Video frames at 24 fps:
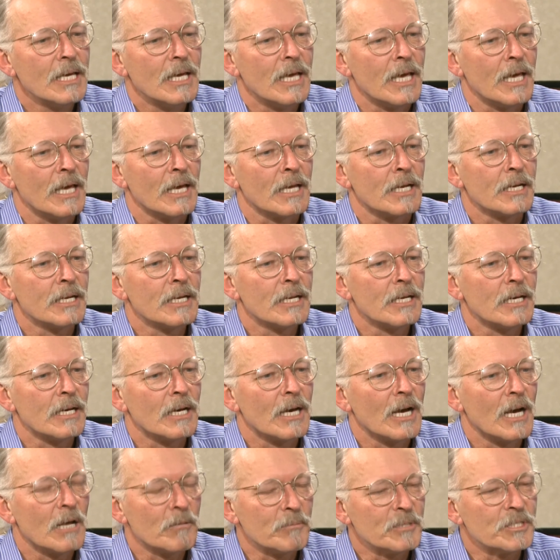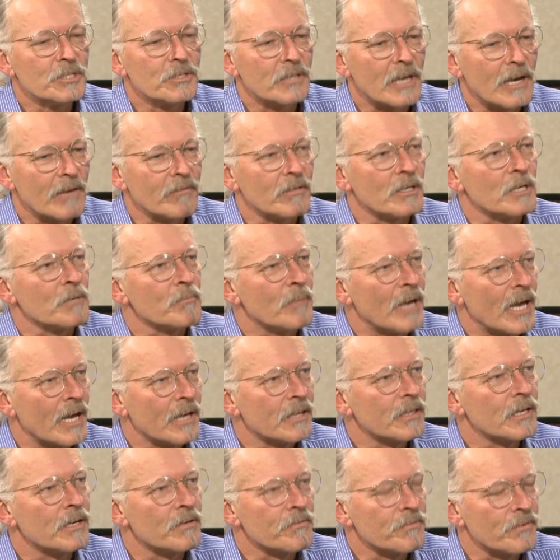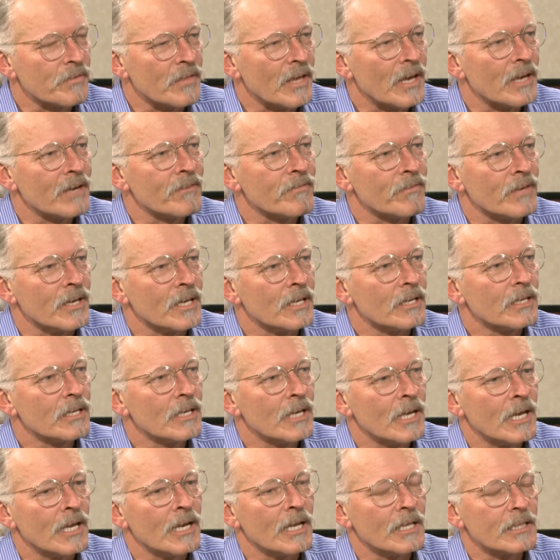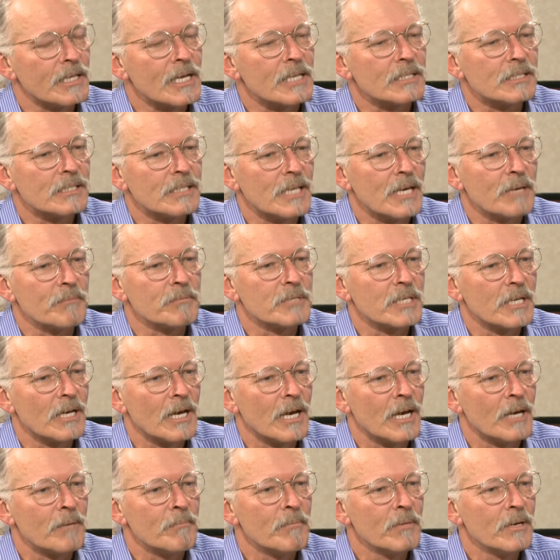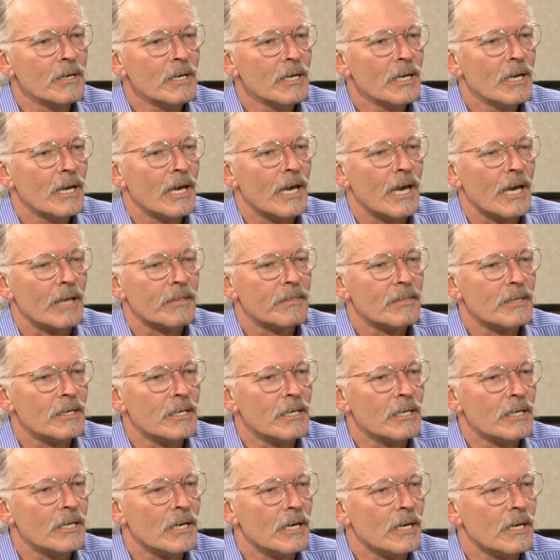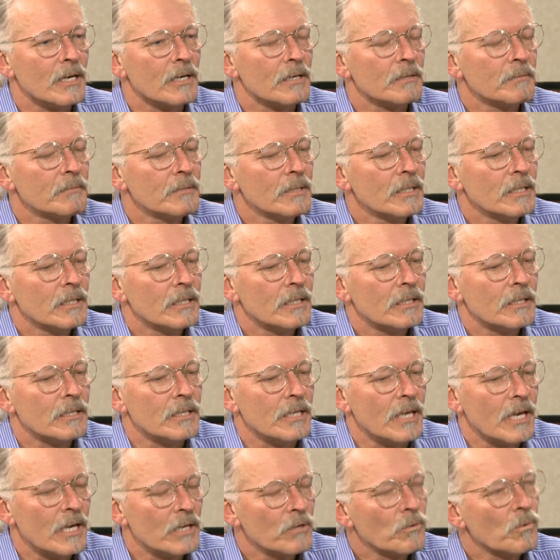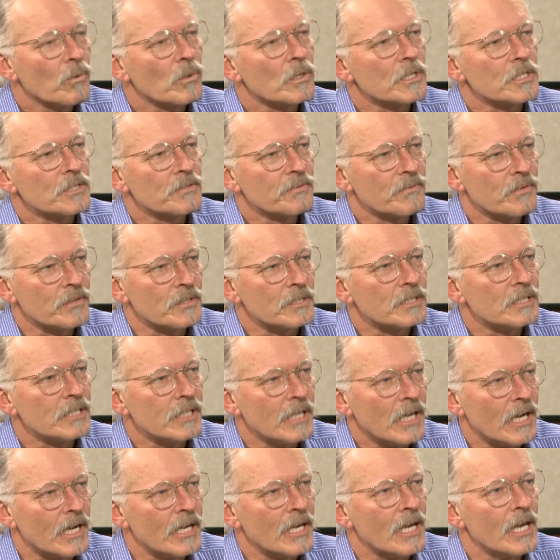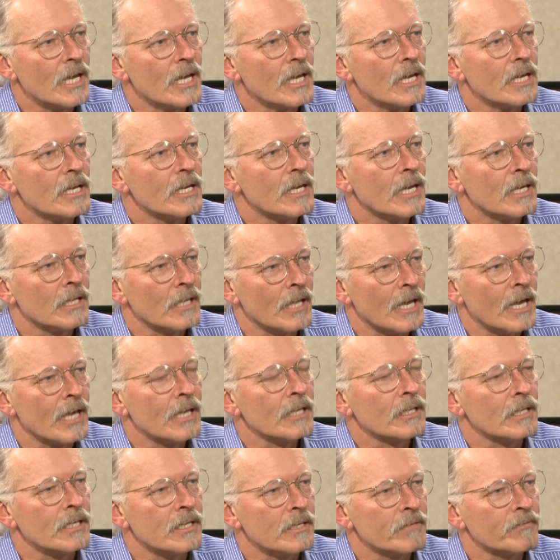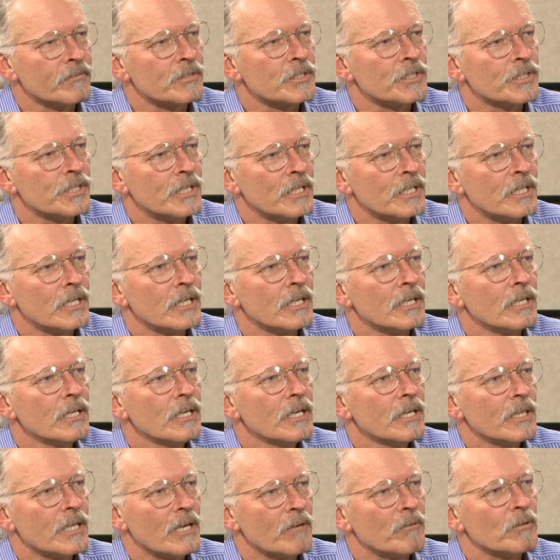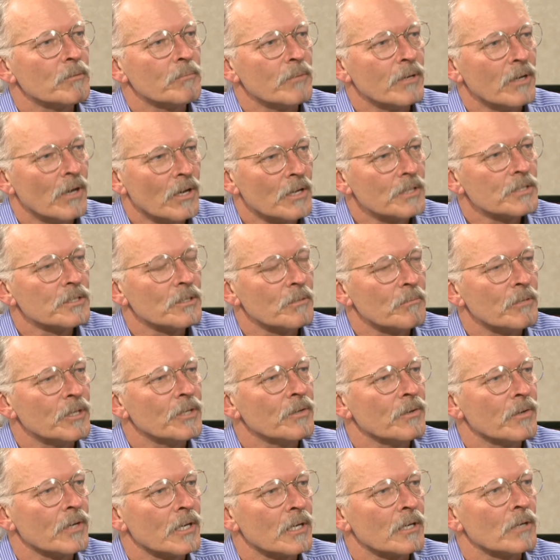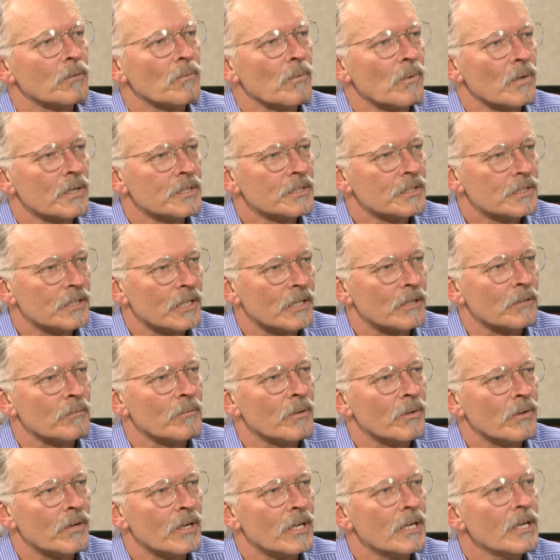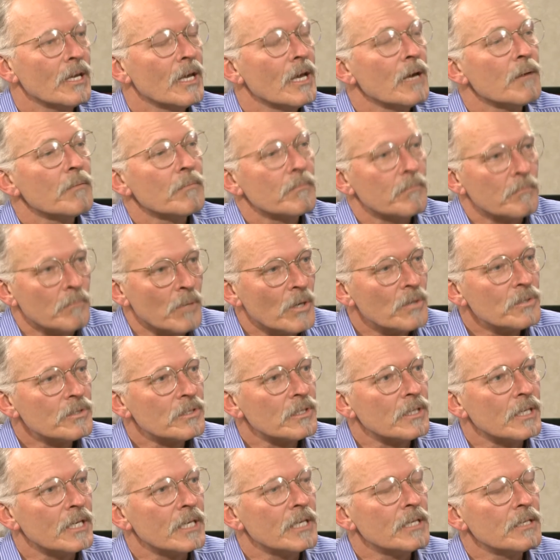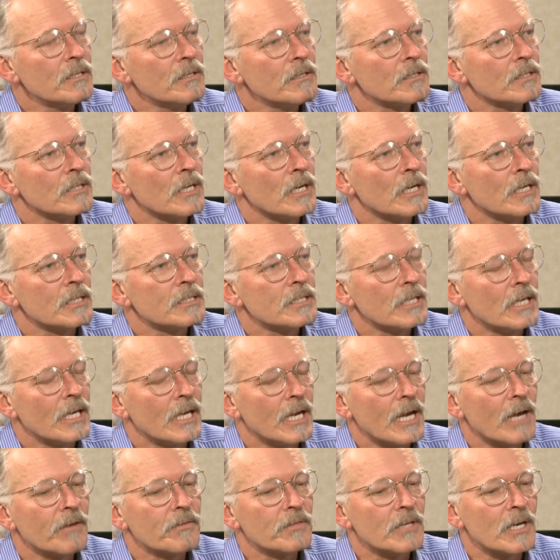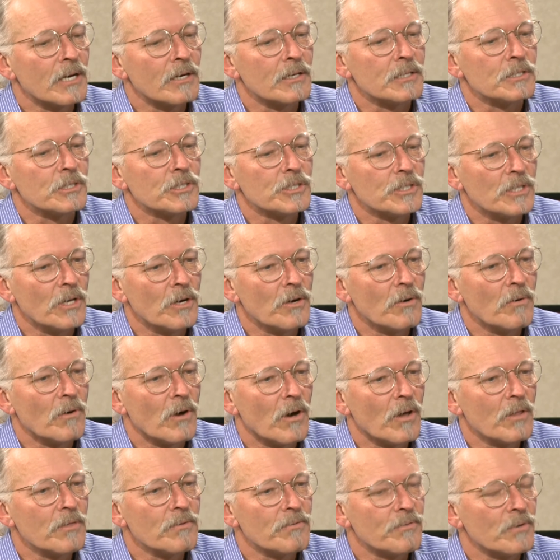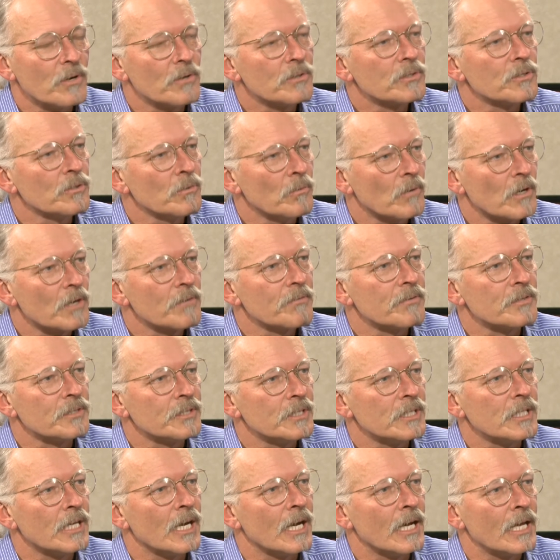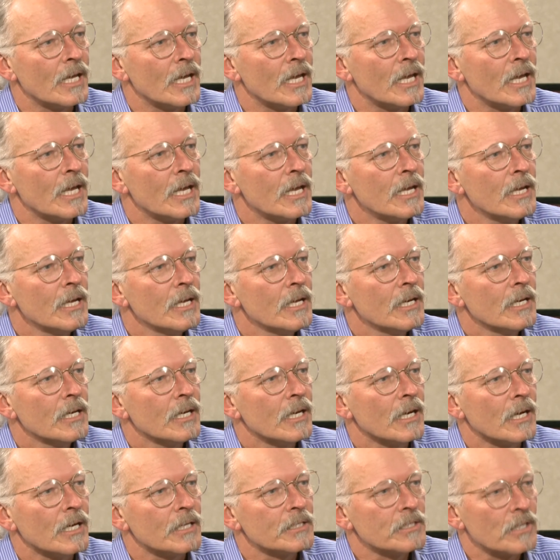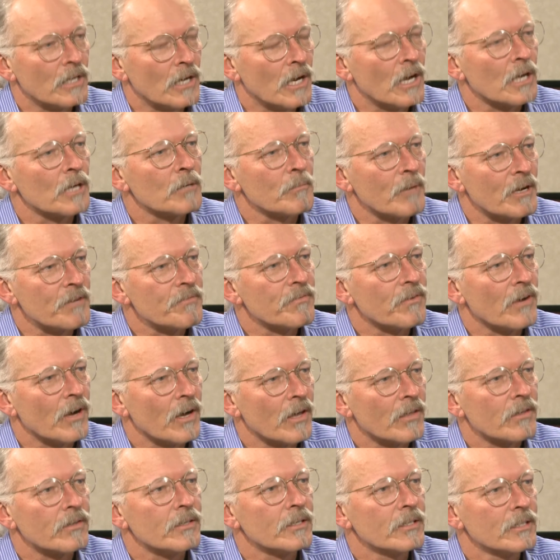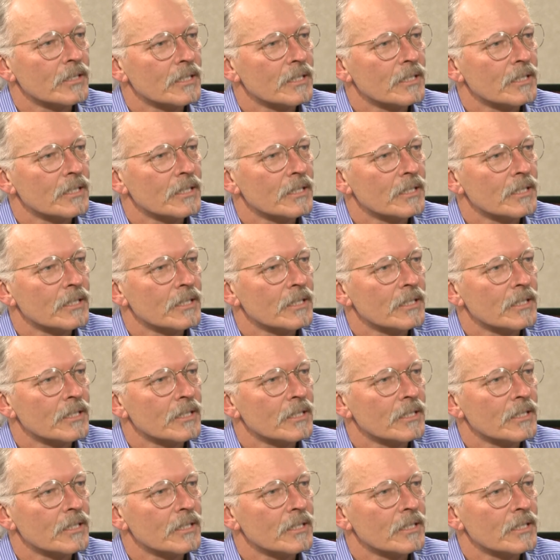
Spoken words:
And I'll be traveling back there for that event. And at that same time, at the headquarters for the CIA at Langley in Virginia, they will also be doing an awards ceremony, mostly to get out there and show all the folks who work for CIA to honor my father.